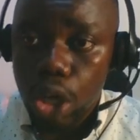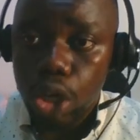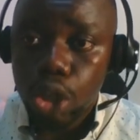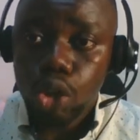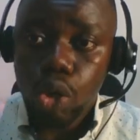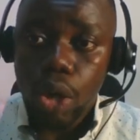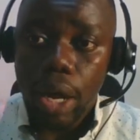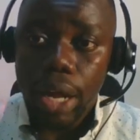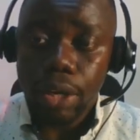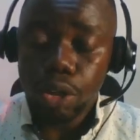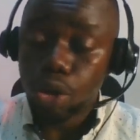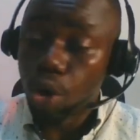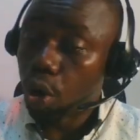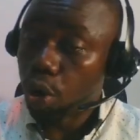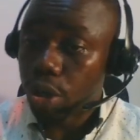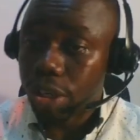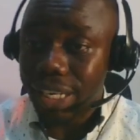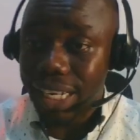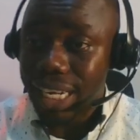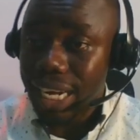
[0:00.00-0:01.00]
So, or
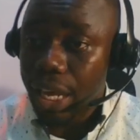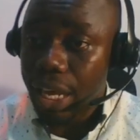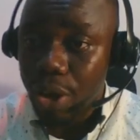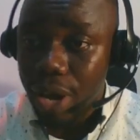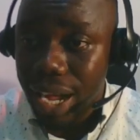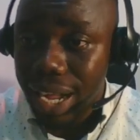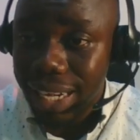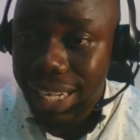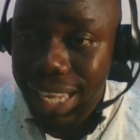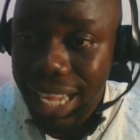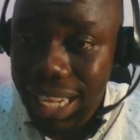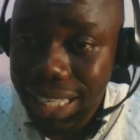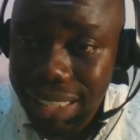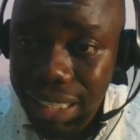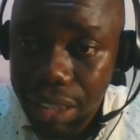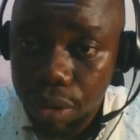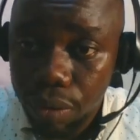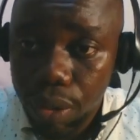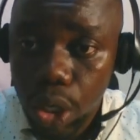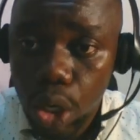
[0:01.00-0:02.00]
you declare the
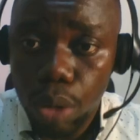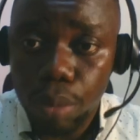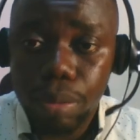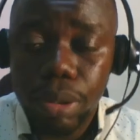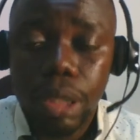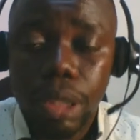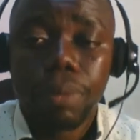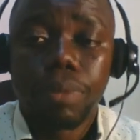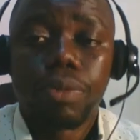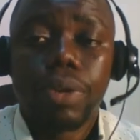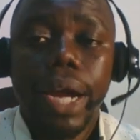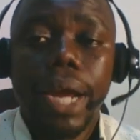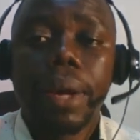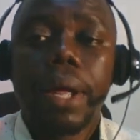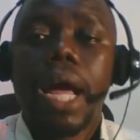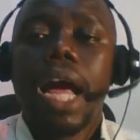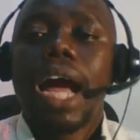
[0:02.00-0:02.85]
asset of the company, right?